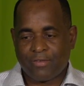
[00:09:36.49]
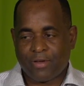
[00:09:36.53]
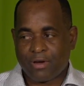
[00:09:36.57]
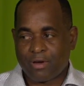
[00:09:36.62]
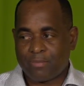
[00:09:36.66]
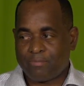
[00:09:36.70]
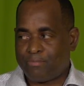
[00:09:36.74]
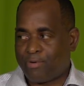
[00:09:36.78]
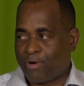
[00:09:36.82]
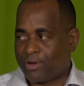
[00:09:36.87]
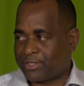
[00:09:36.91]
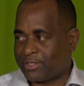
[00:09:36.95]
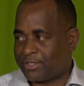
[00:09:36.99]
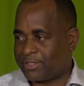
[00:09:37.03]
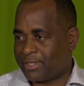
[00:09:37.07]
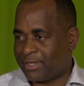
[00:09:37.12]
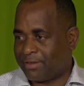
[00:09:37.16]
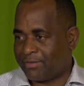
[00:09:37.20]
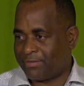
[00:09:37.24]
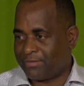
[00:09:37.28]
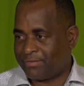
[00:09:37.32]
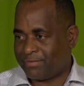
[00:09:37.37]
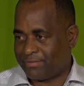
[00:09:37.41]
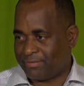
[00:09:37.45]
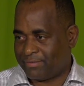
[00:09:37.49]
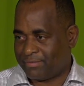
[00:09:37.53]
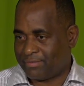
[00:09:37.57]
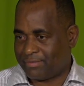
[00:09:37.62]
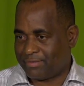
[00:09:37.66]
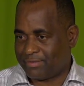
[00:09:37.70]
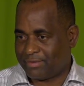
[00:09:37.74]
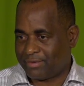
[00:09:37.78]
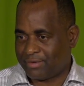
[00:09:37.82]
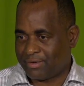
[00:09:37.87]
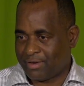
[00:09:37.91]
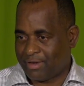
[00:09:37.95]
very positive
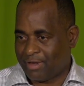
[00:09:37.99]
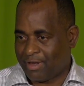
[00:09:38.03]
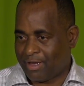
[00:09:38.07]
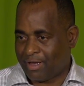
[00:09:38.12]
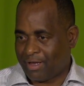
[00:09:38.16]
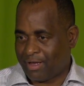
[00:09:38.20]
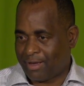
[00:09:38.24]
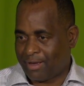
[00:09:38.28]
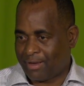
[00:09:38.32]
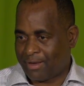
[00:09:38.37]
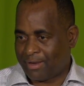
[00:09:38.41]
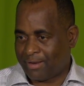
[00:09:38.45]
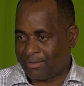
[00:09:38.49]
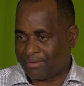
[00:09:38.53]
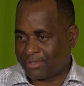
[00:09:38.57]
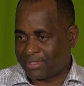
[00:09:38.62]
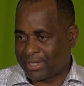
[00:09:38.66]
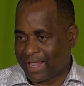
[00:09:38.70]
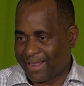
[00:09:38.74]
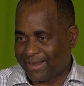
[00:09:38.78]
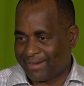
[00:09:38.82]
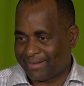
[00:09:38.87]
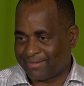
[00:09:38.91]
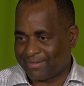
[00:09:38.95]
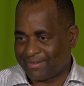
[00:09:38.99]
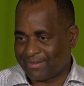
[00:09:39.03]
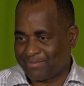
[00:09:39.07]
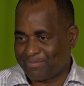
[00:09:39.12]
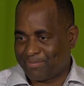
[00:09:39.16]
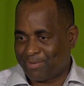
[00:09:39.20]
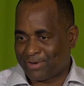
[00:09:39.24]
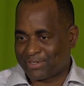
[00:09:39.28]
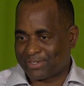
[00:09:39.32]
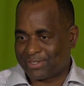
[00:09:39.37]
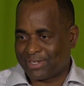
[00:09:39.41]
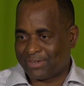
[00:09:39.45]
sign, a
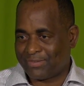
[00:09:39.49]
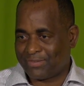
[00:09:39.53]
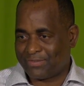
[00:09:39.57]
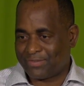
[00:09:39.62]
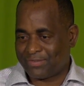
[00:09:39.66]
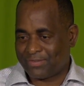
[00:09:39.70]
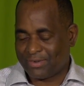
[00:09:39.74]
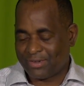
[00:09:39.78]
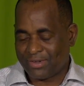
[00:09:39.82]
positive